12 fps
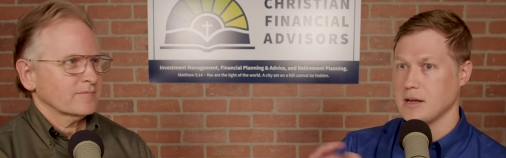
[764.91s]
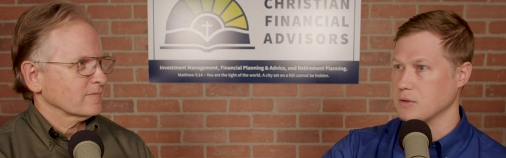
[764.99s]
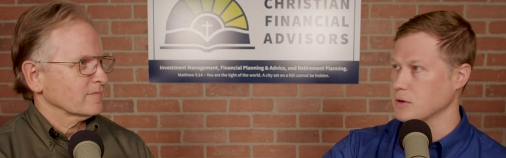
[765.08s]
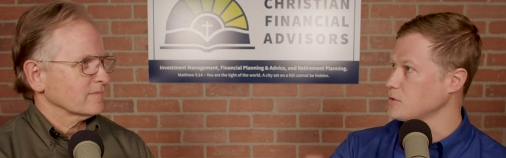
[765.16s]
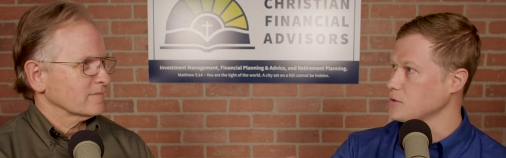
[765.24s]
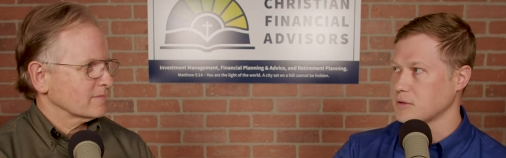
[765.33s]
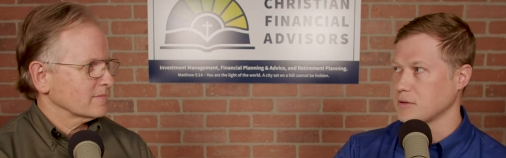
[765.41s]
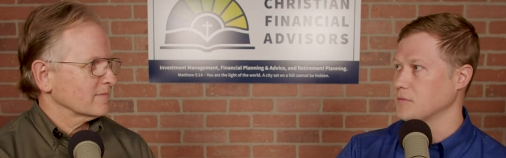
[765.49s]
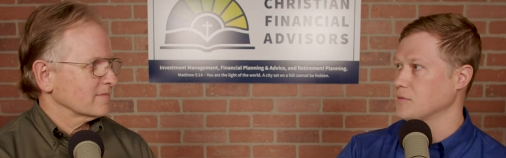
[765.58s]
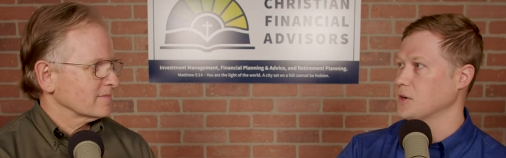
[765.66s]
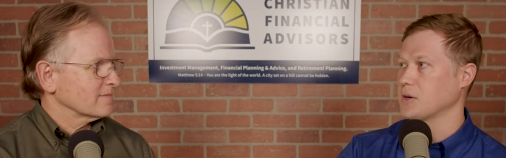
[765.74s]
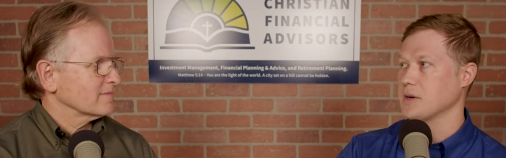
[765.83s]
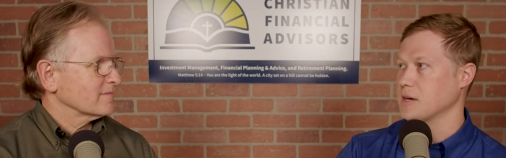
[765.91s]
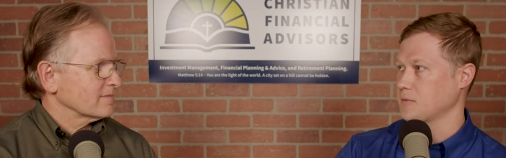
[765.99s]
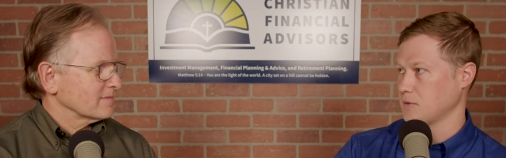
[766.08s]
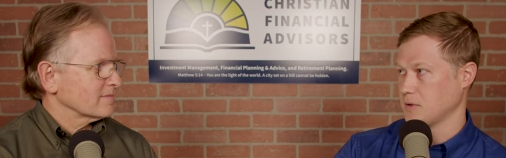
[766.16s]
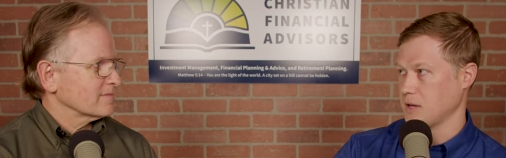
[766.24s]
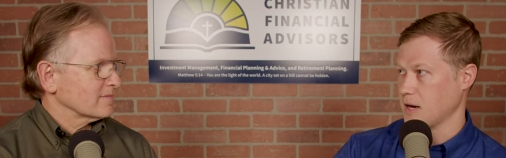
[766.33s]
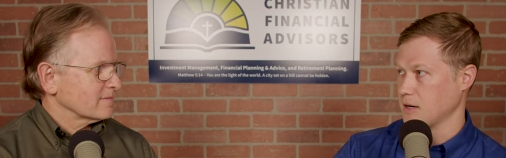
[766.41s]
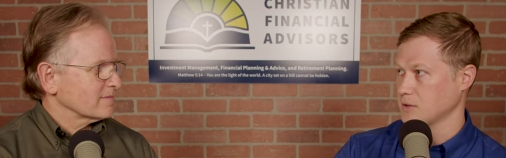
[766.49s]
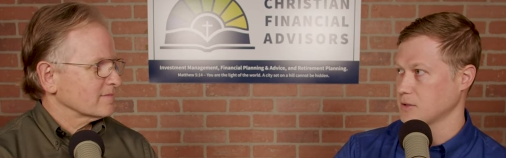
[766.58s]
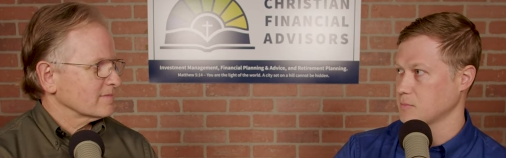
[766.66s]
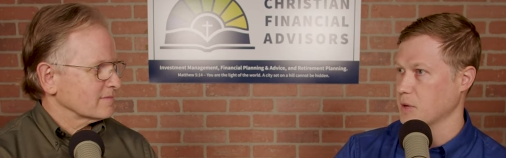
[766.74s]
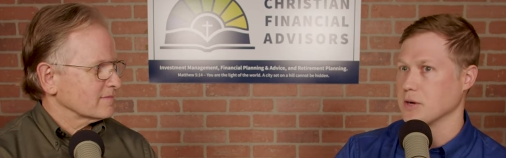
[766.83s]
Speaker 1: Those are two very different
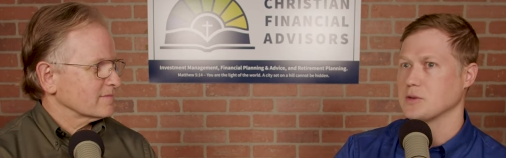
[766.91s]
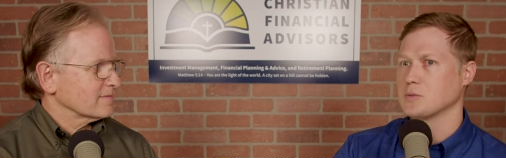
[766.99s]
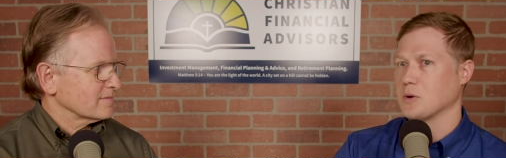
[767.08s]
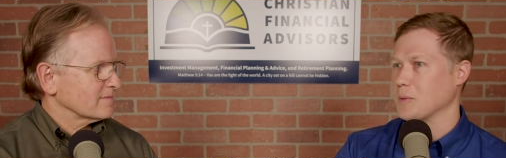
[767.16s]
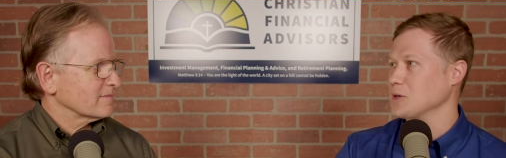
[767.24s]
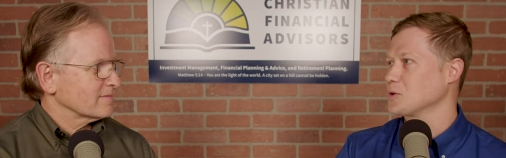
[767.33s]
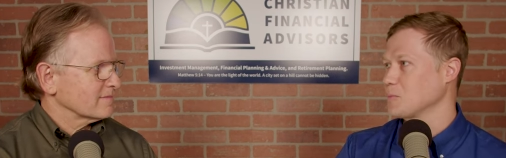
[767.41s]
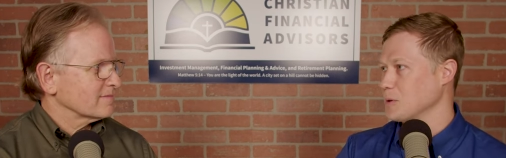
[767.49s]
things. But I just want to make sure